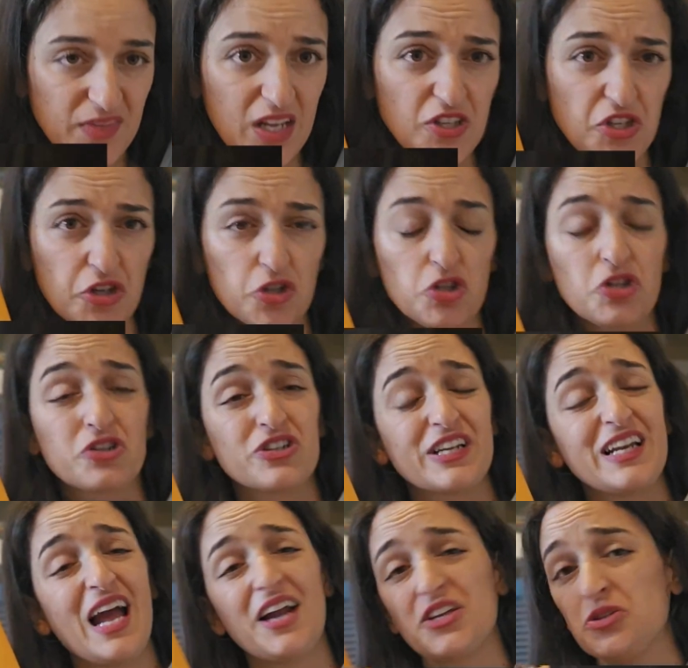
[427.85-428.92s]
You're learning
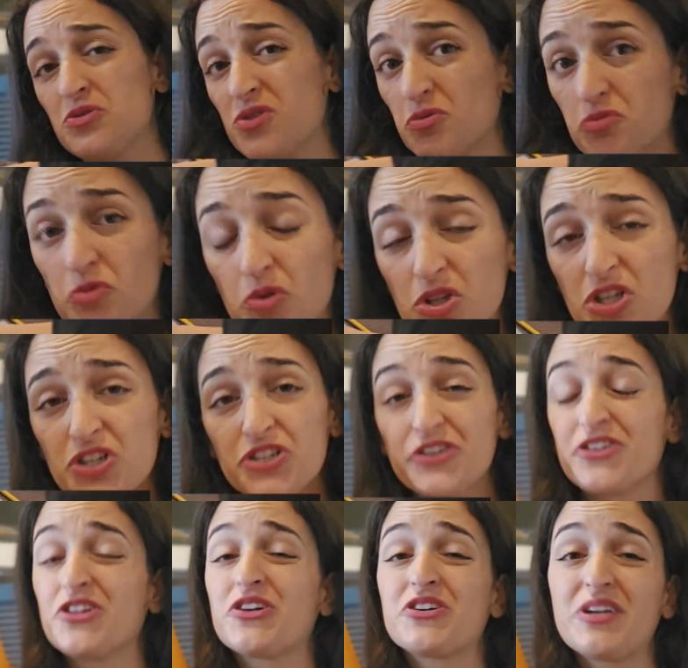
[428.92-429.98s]
how to use a ruler, you're
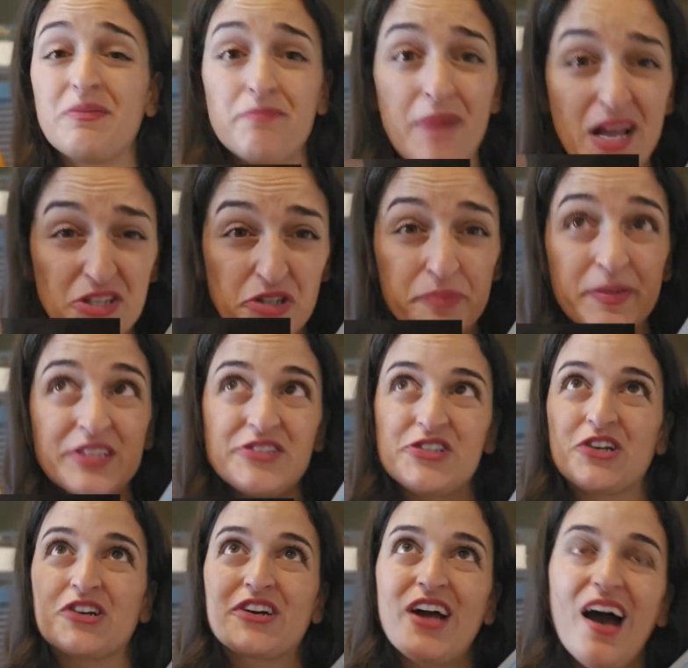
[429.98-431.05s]
learning measurements,
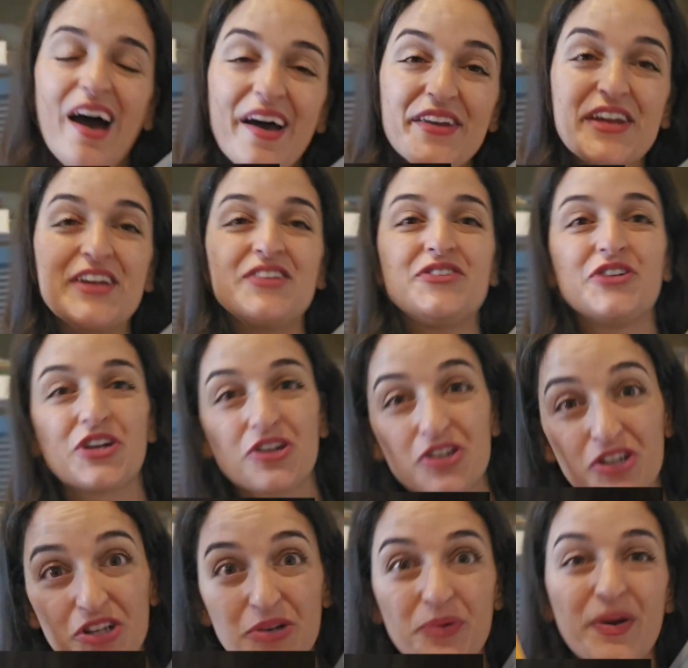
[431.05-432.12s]
you're cutting, you're
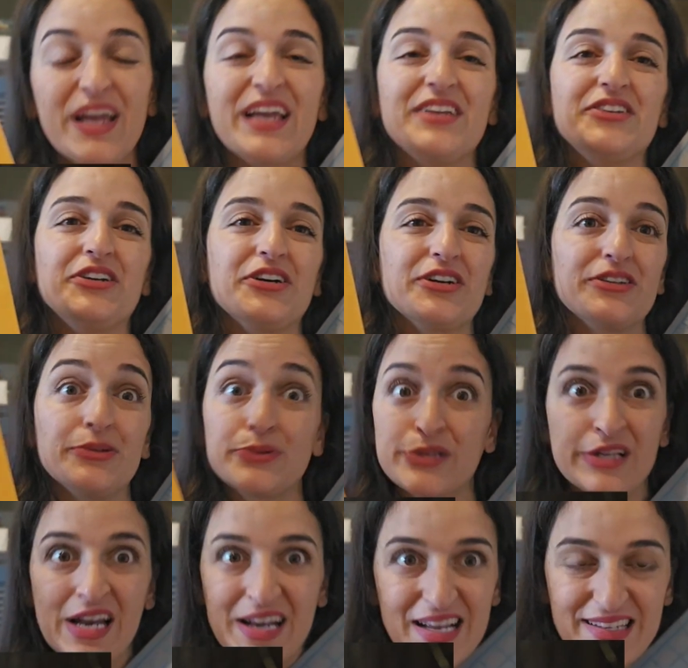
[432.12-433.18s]
gluing, you're using
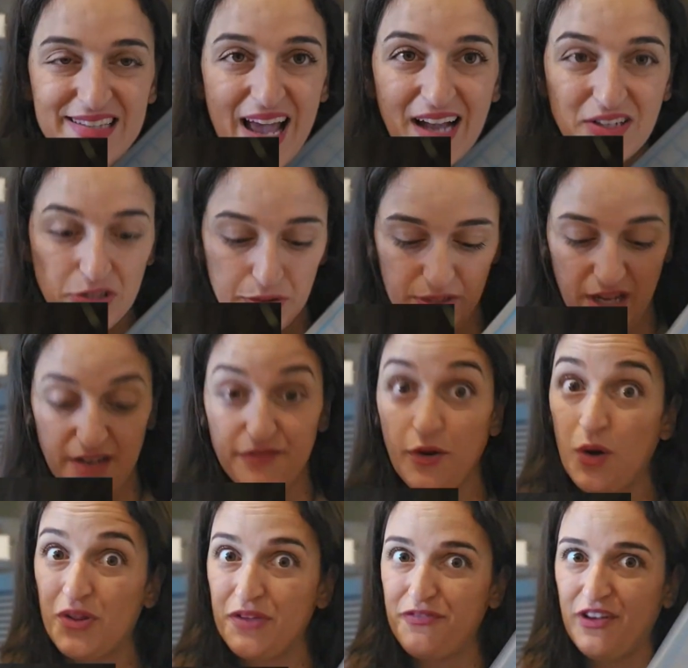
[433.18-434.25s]
an X-Acto knife,
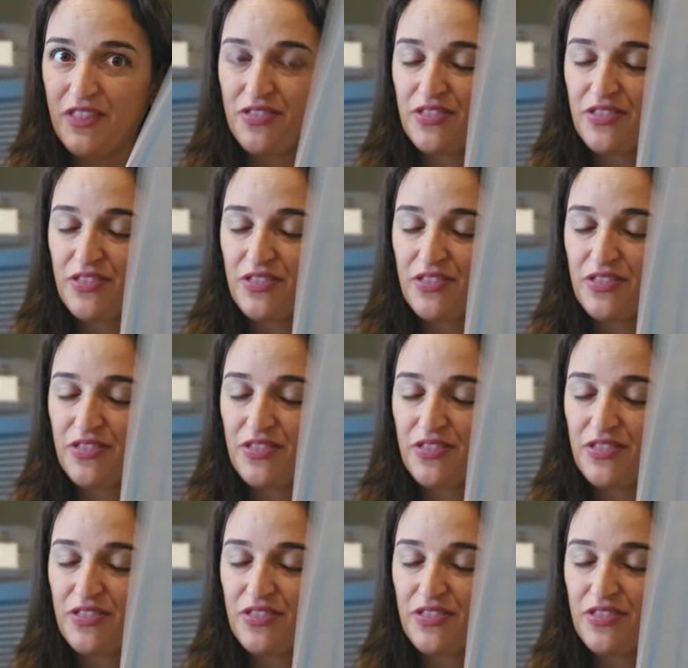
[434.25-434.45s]
all the fun